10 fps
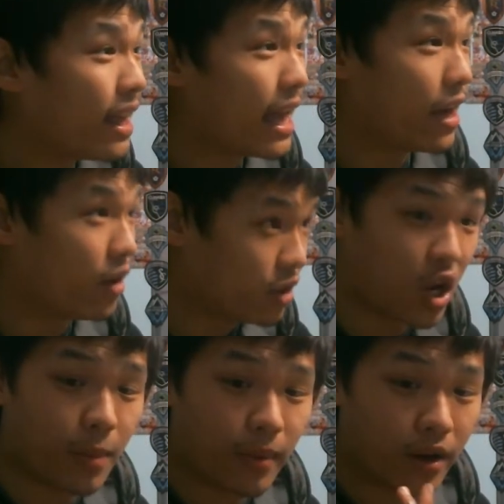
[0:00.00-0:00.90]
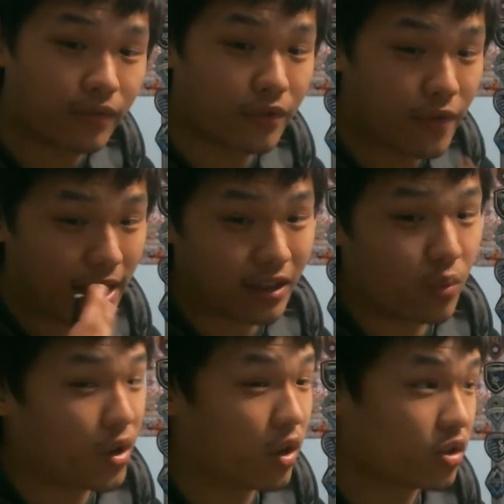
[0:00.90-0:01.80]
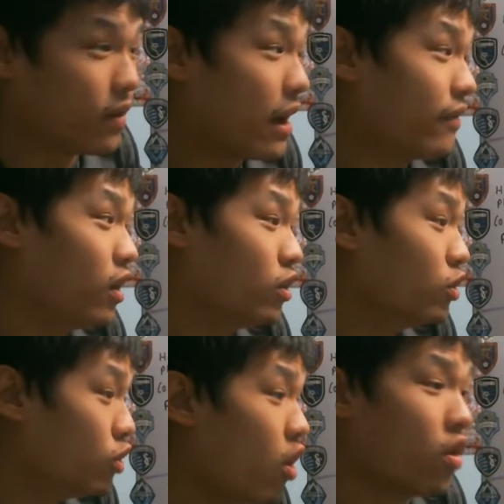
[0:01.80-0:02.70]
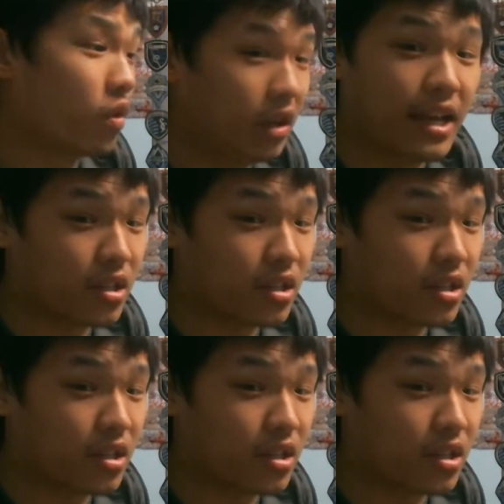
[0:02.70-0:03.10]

and on top of the fact that we also have a long list